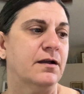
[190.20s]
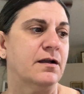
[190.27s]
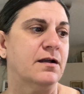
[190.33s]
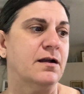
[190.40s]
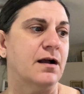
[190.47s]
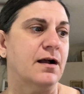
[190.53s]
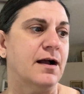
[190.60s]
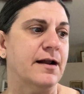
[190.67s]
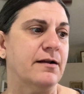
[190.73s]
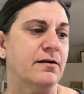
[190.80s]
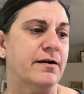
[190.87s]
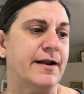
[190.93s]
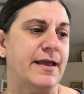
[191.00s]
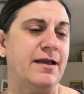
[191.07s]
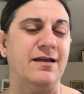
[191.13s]
got
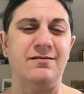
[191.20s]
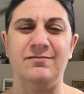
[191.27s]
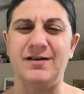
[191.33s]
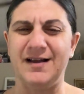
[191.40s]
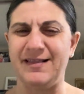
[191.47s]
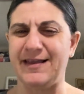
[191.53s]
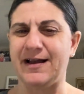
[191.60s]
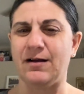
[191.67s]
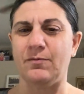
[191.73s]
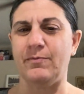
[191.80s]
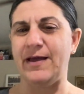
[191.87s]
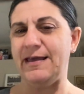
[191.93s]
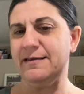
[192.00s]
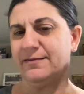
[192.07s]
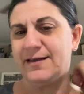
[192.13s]
on a
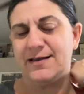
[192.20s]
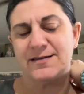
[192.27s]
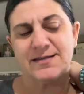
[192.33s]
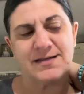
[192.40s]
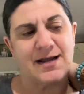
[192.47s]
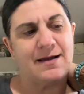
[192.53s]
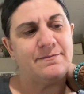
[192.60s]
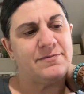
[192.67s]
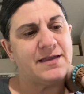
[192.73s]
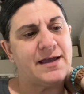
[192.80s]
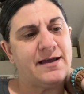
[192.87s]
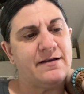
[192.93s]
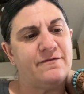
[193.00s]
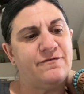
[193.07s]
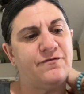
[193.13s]
wait list type
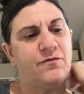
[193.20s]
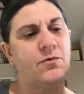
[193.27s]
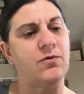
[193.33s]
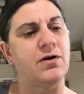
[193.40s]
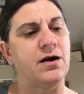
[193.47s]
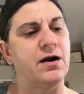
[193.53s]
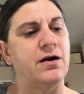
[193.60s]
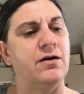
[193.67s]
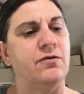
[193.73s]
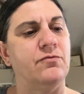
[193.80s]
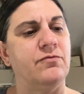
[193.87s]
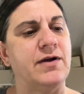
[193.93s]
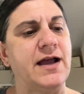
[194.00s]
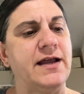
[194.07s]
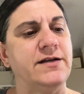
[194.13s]
thing for
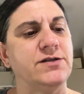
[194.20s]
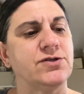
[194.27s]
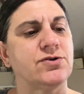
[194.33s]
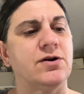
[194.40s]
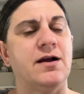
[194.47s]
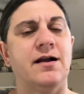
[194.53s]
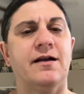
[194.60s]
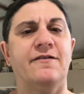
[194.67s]
Red Truck